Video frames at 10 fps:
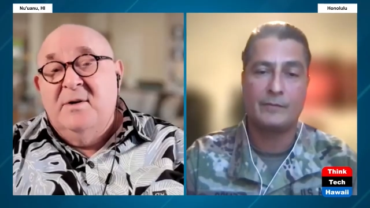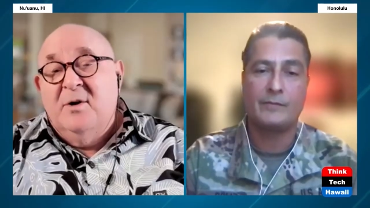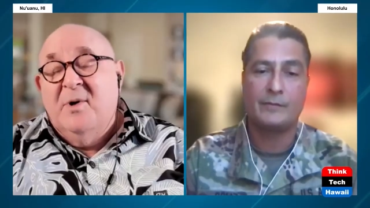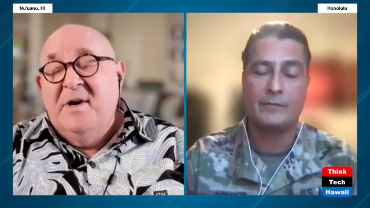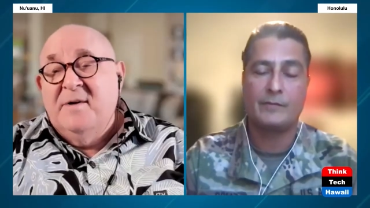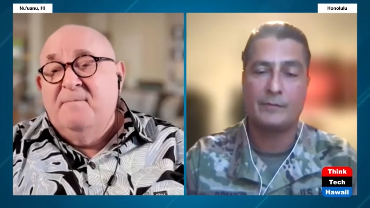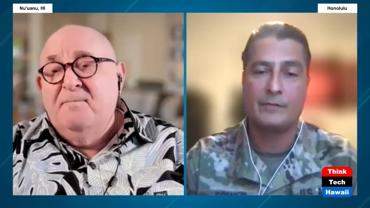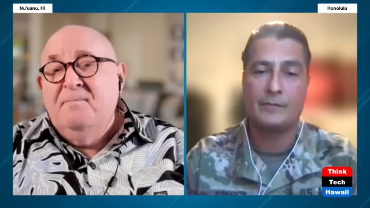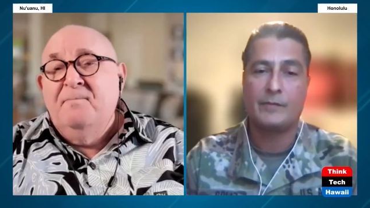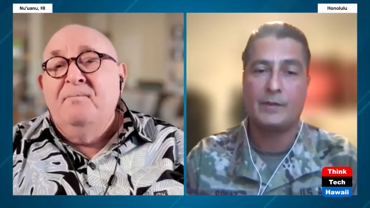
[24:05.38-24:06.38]
Speaker 1: Hawaii?
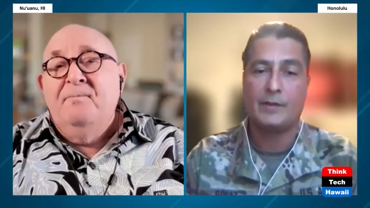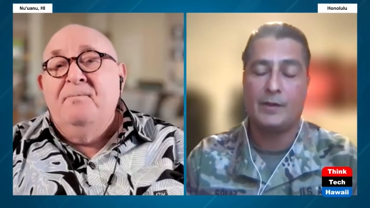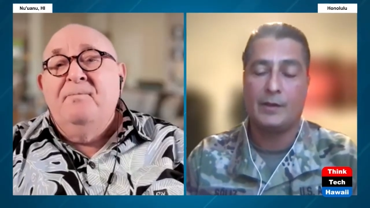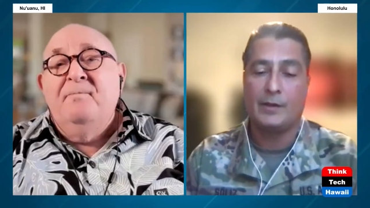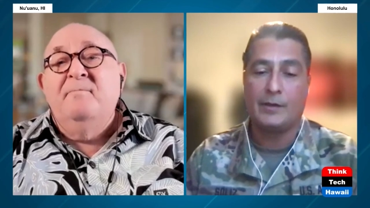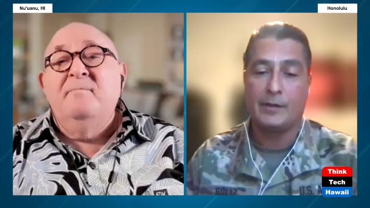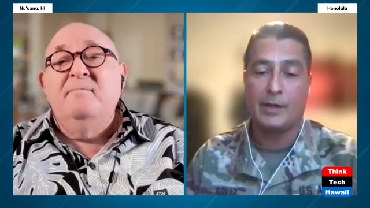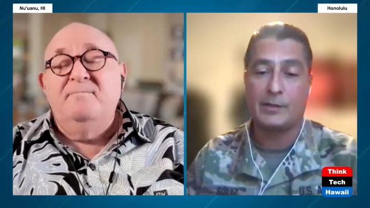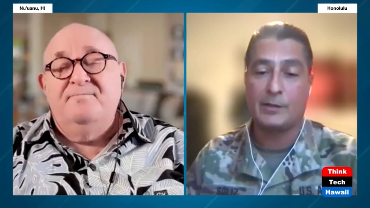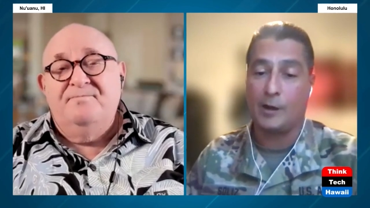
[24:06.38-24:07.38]

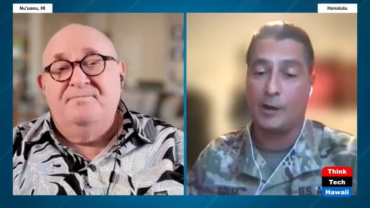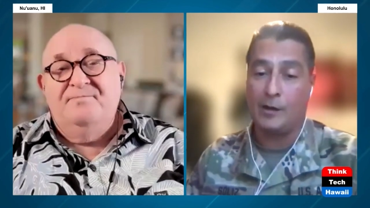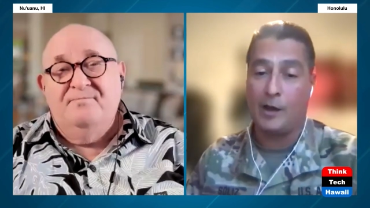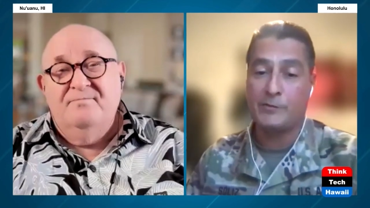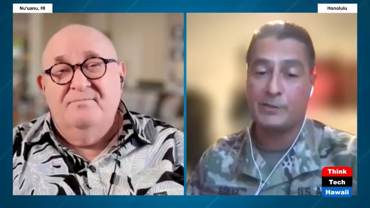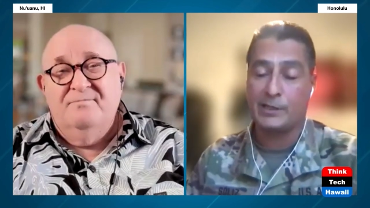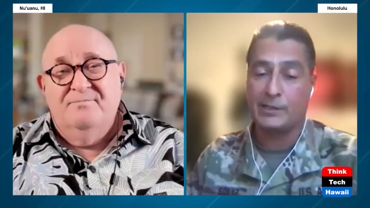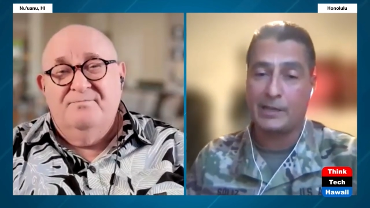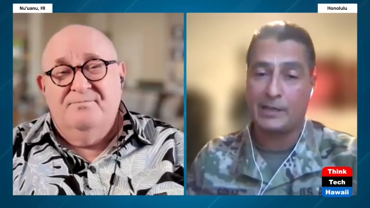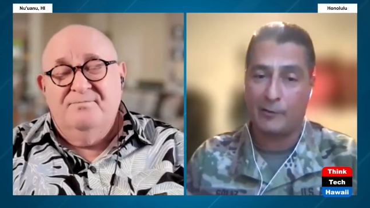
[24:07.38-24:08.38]
Speaker 2: Yeah, obviously
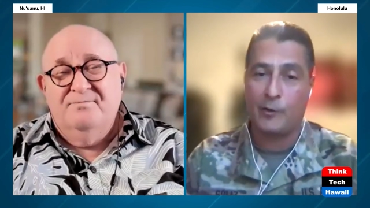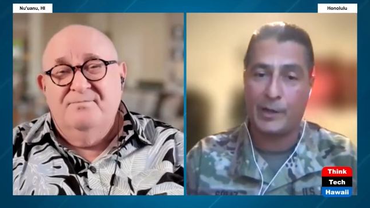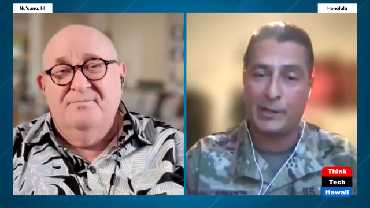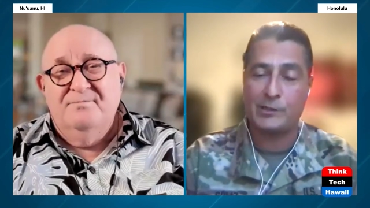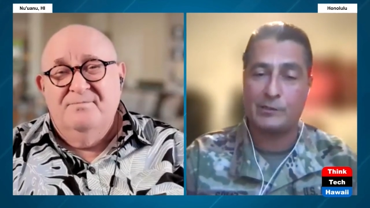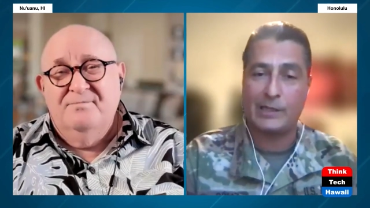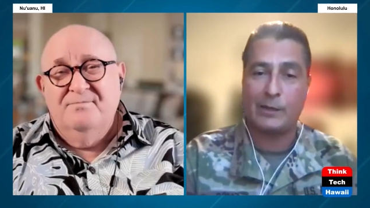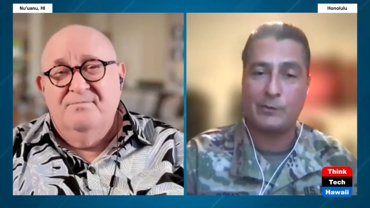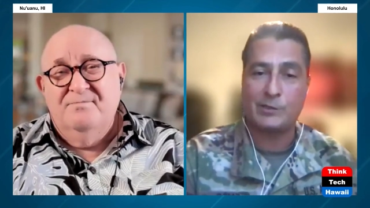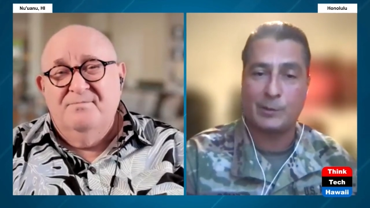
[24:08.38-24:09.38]
taking care of our patients,
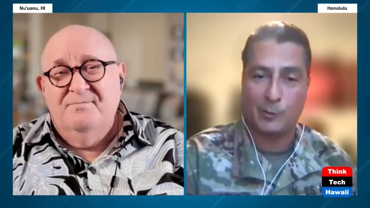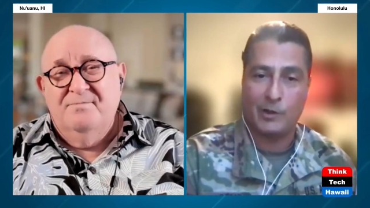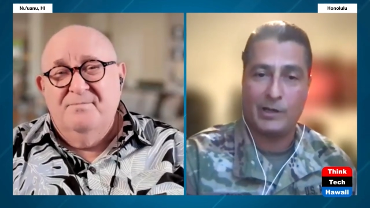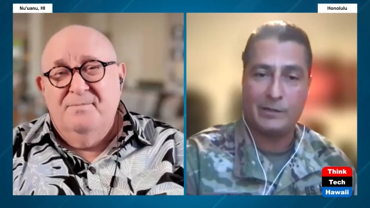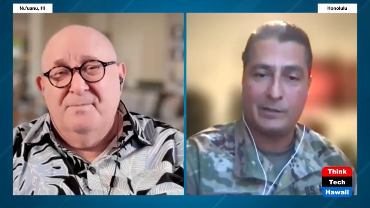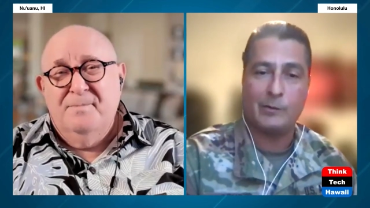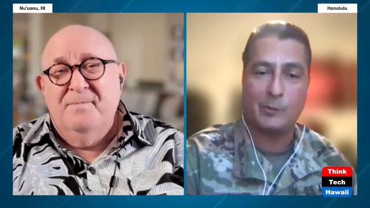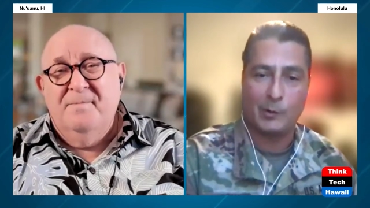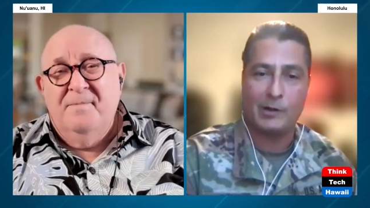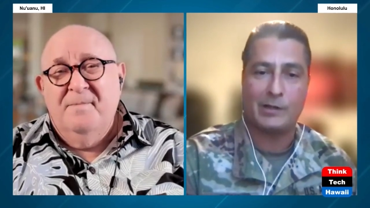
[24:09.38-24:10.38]
that was number one. We
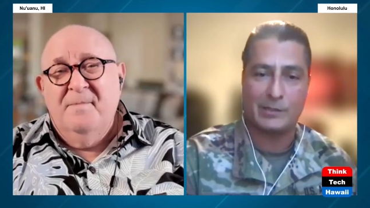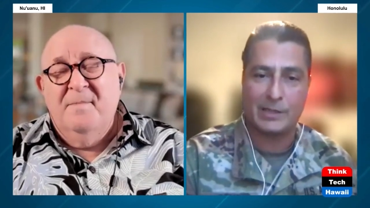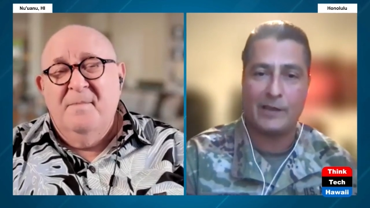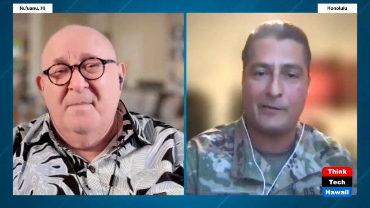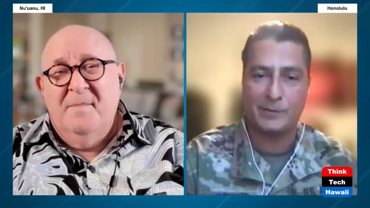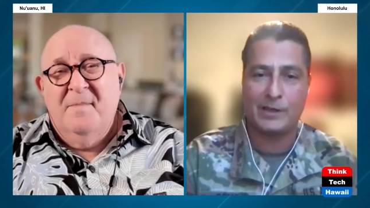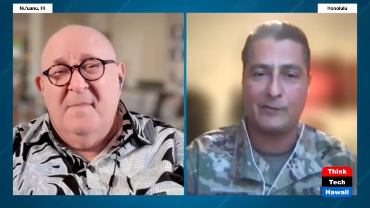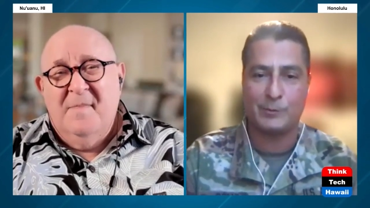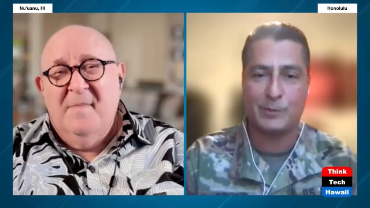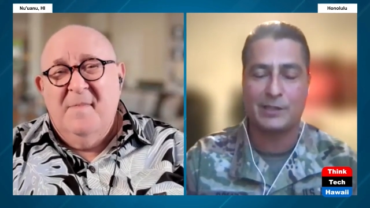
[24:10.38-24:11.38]
wanted to save
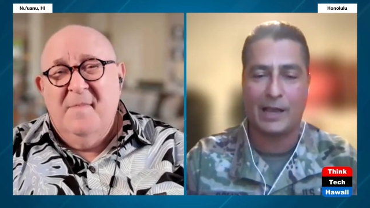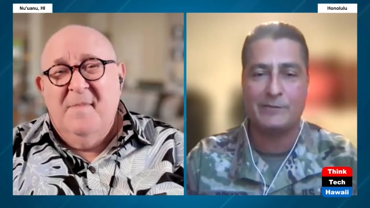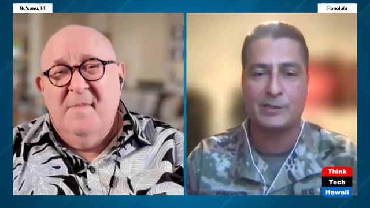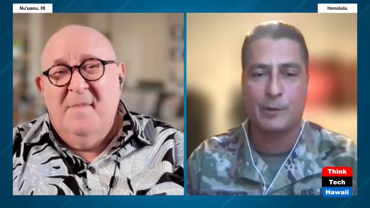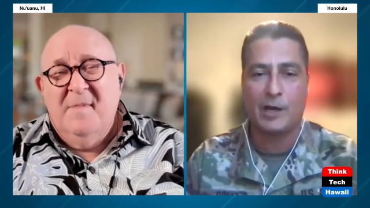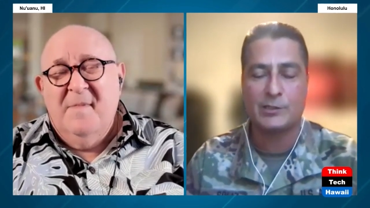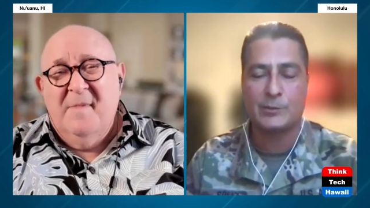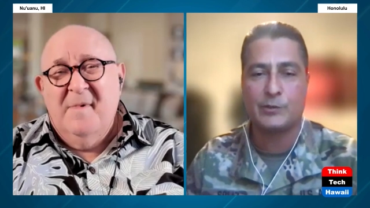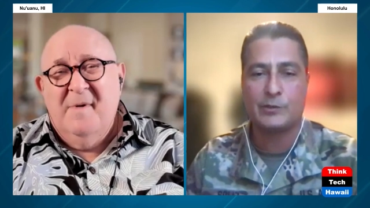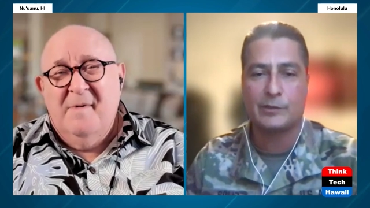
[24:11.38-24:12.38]
as much lives as
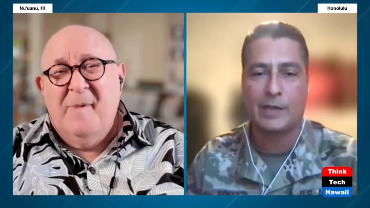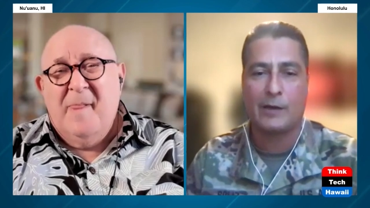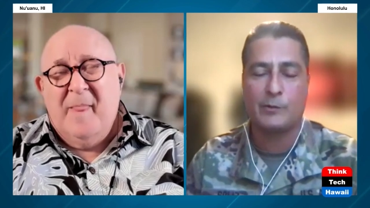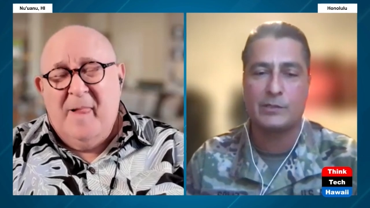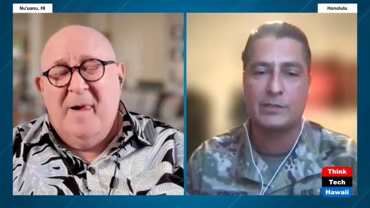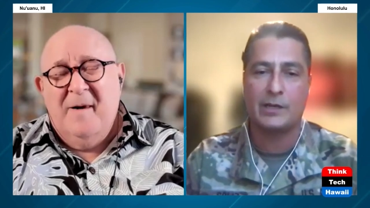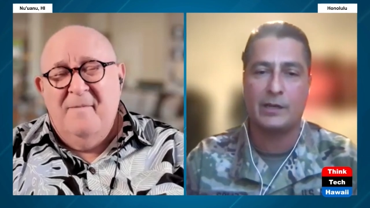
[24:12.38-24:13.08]
possible, so that was